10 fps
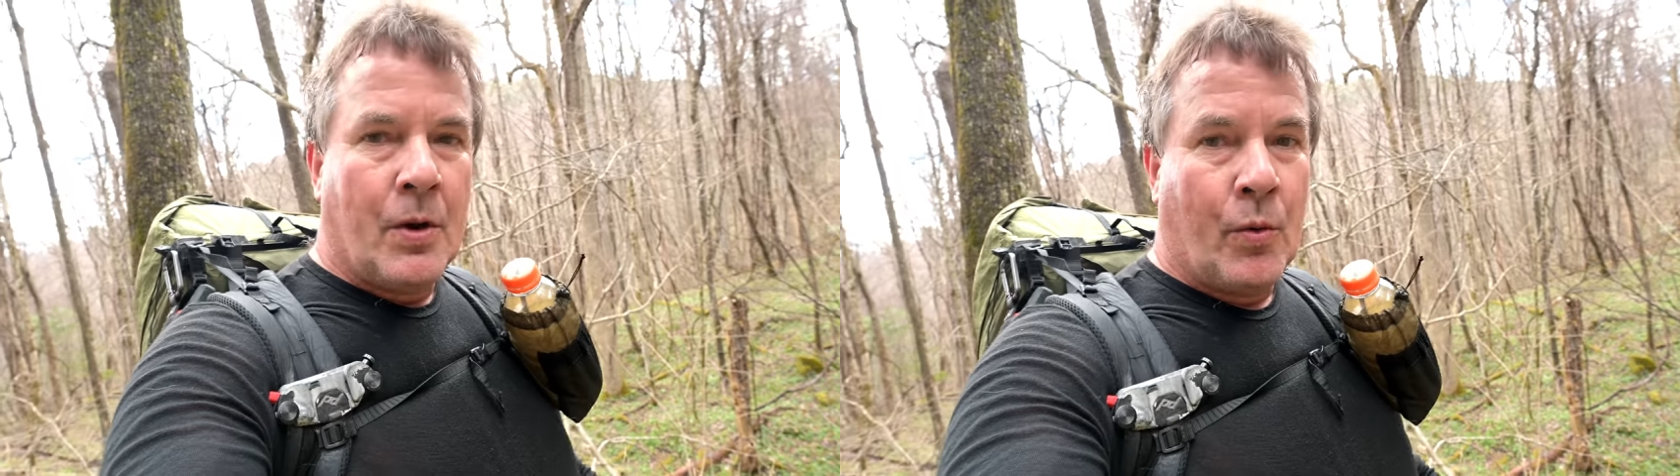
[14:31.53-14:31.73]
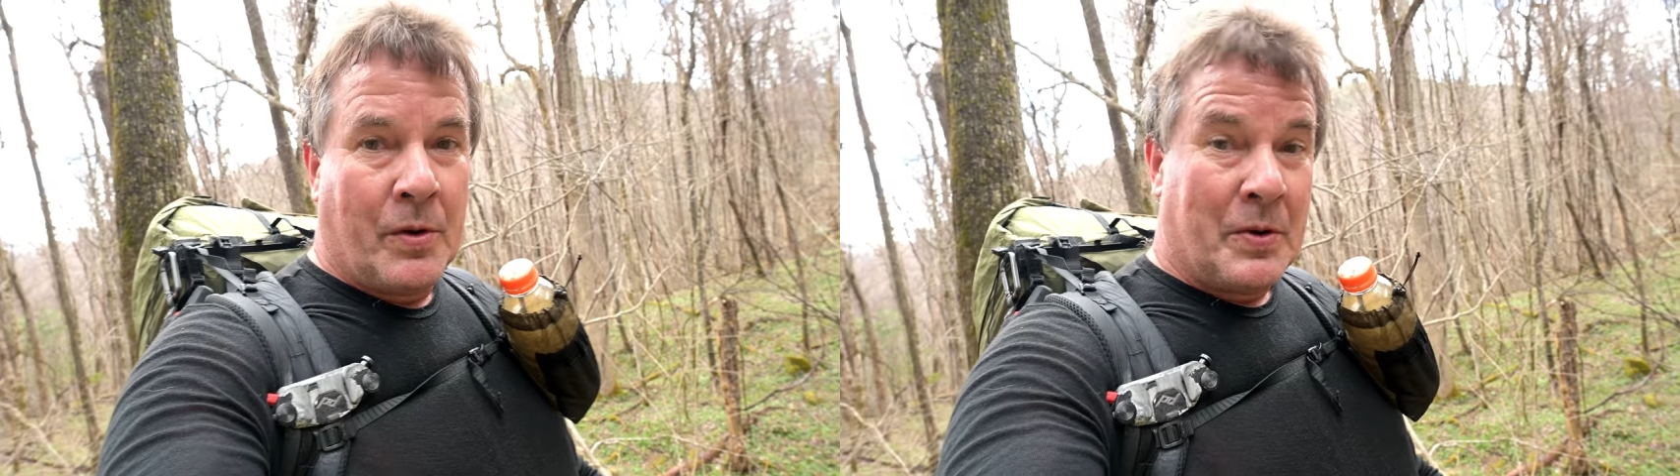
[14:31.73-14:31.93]

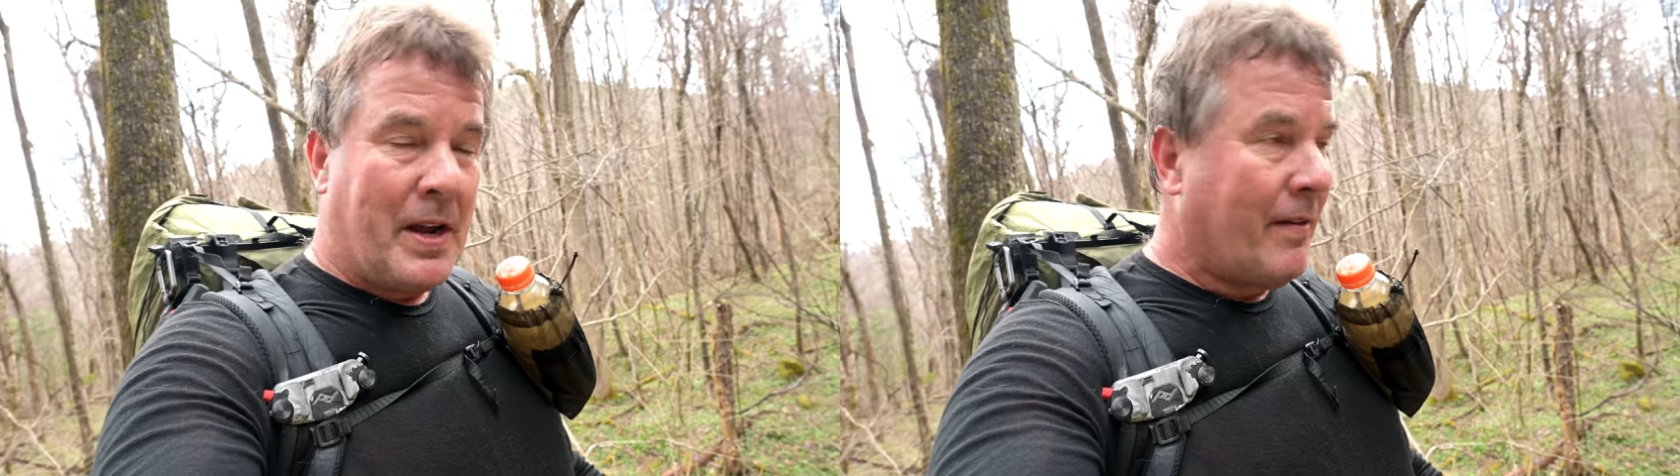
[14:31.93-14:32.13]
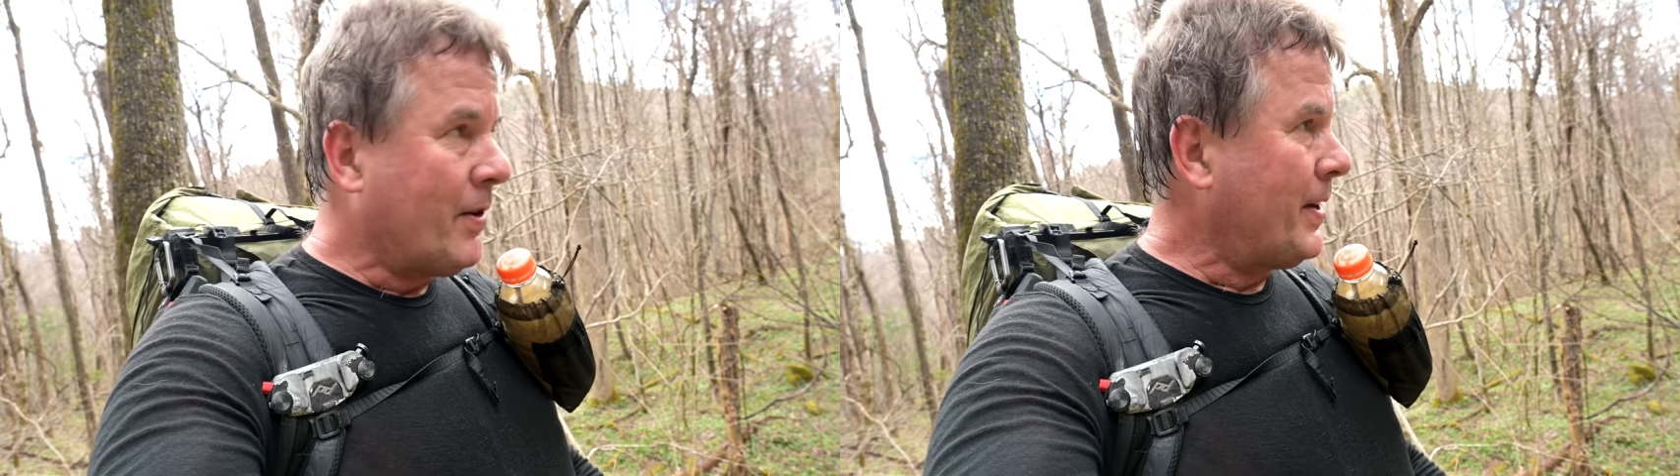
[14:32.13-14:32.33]
when we
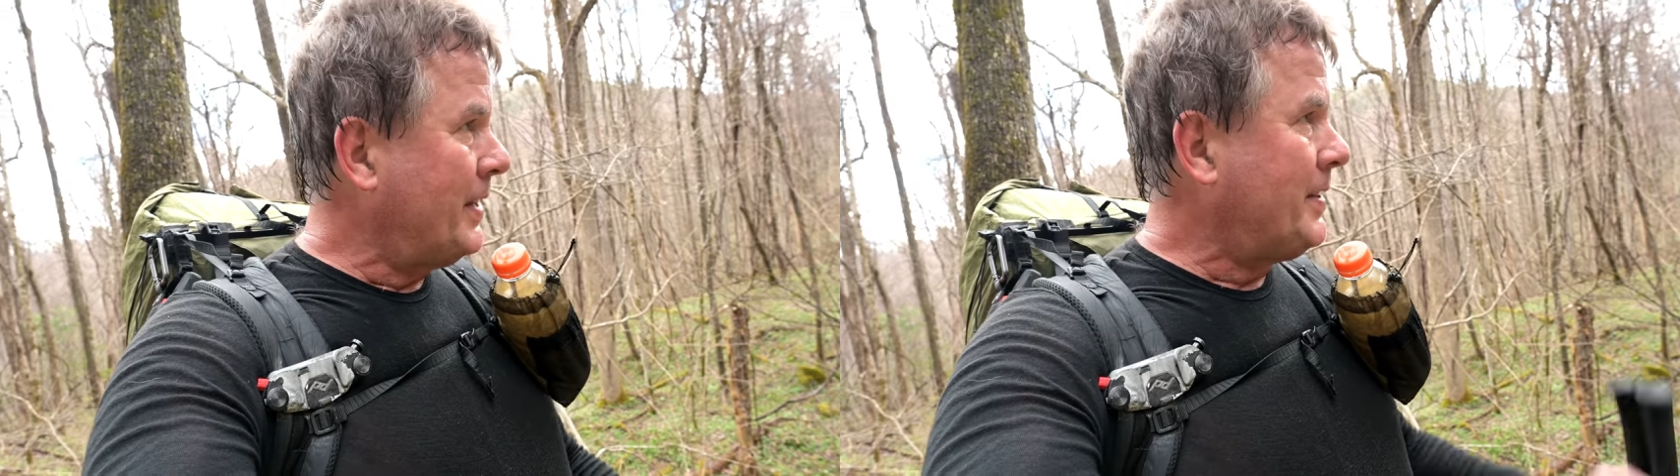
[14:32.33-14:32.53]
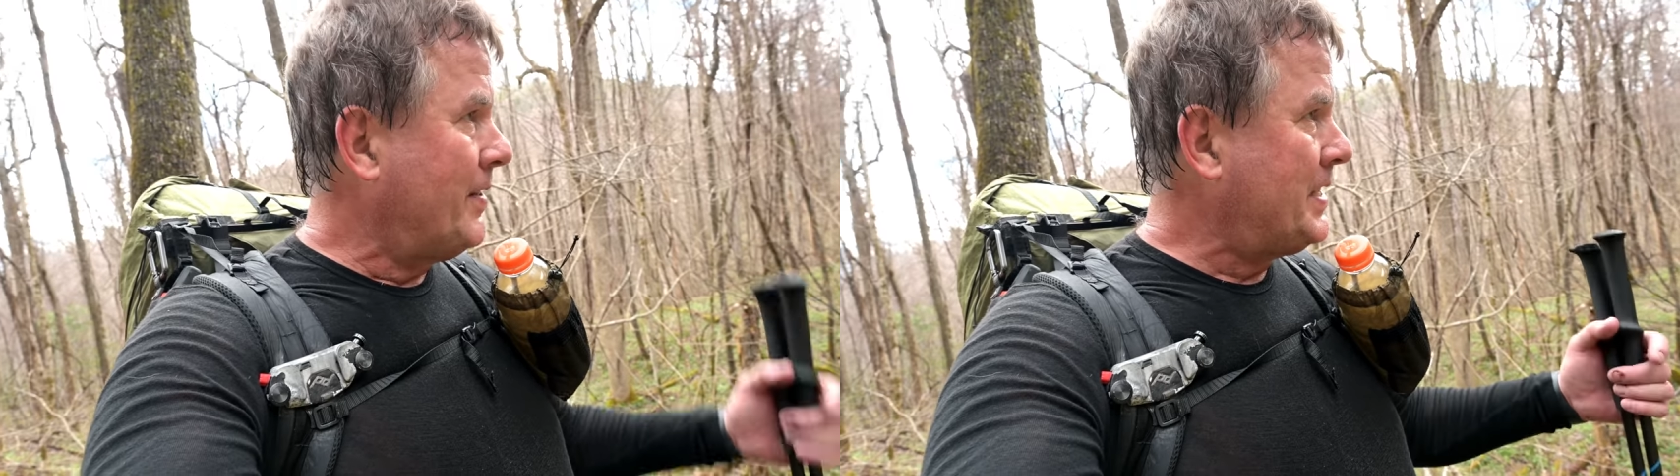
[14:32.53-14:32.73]
ever
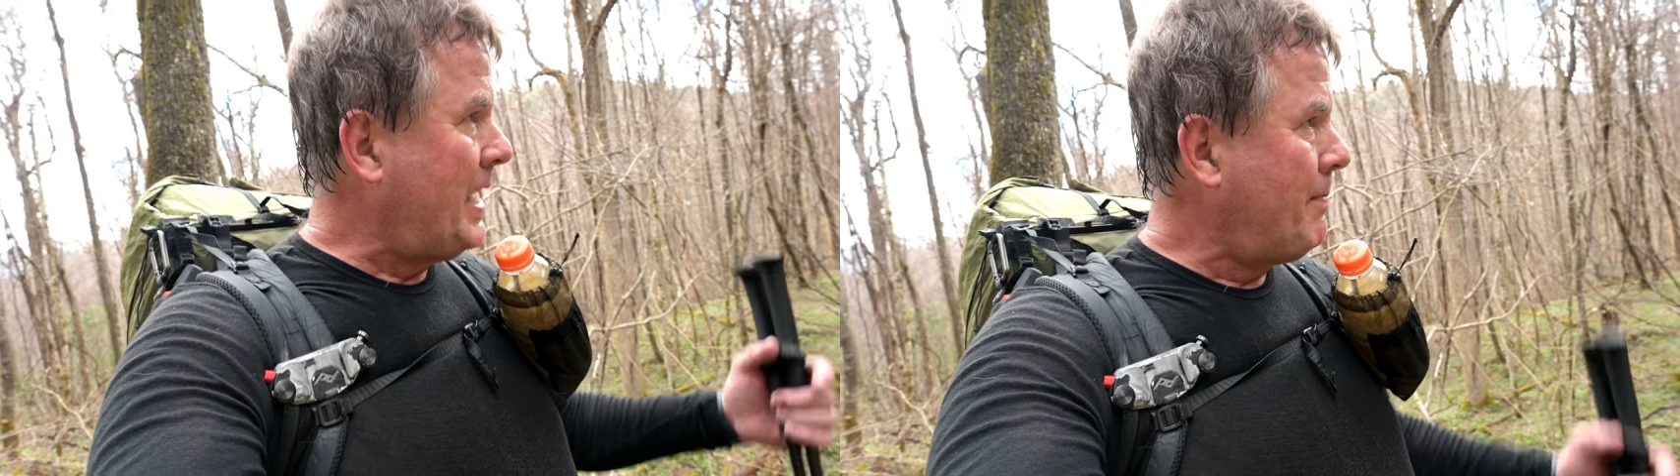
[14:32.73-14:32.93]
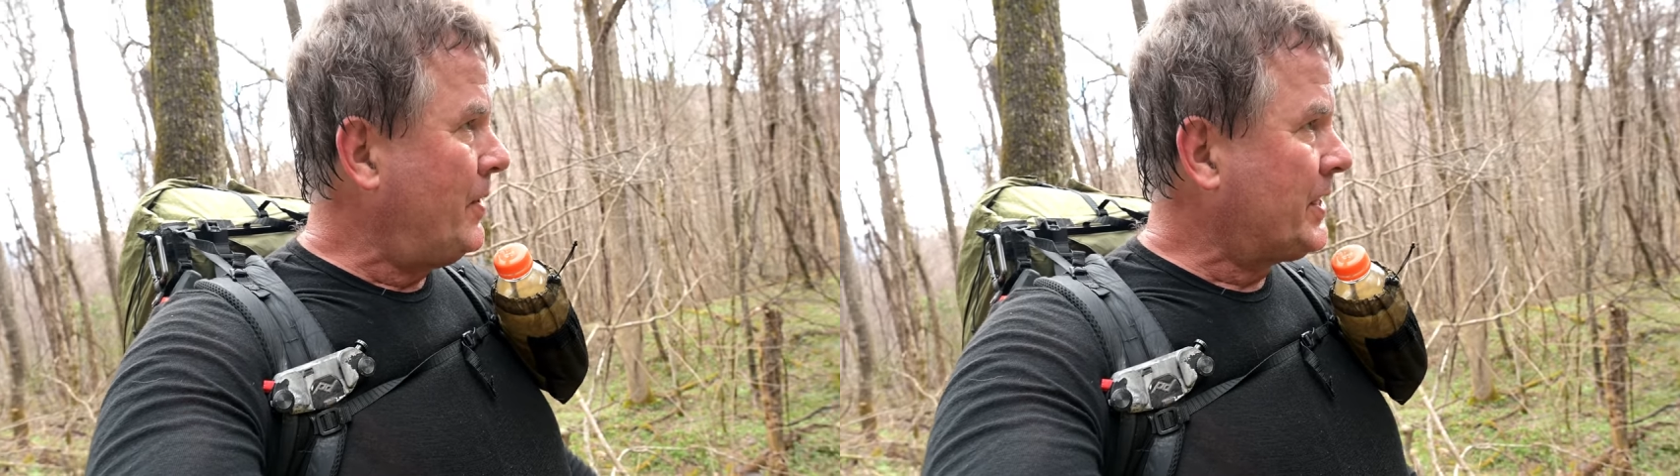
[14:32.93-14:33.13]
get to the
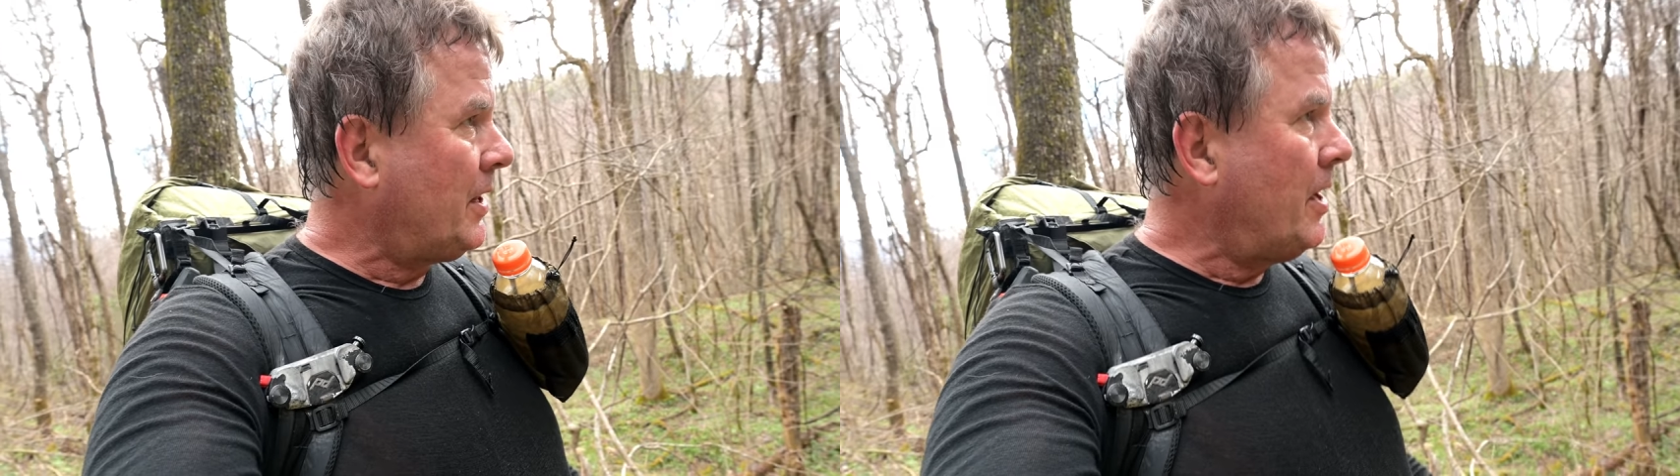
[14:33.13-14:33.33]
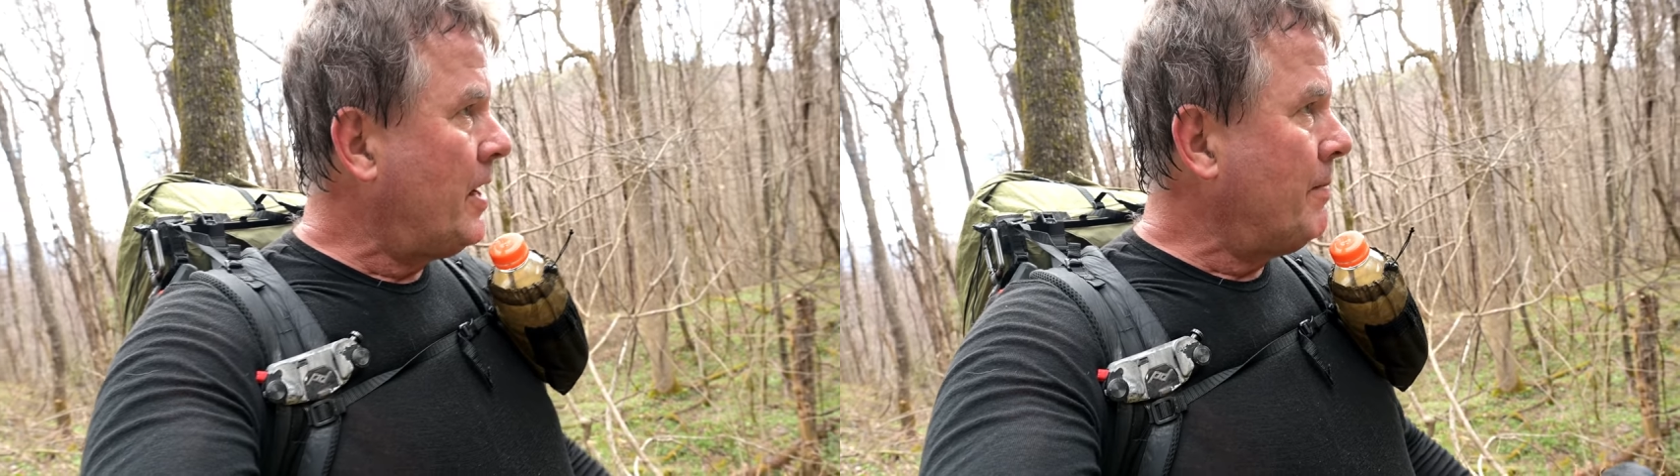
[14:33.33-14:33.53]
top of this
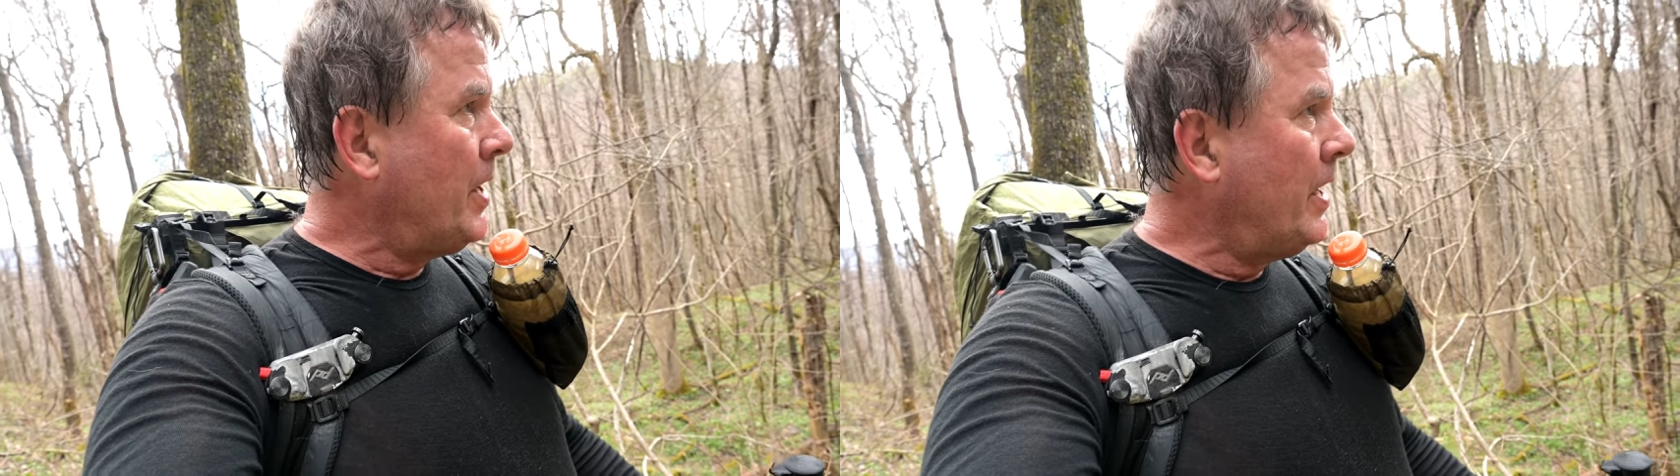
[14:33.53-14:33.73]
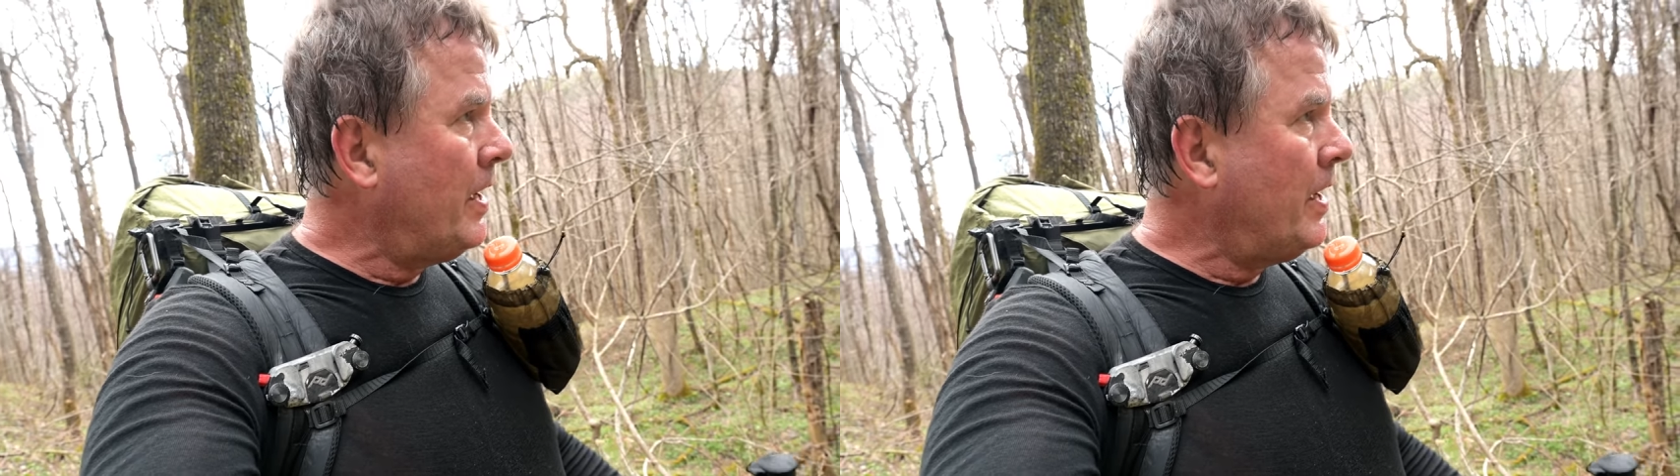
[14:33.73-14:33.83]
climb,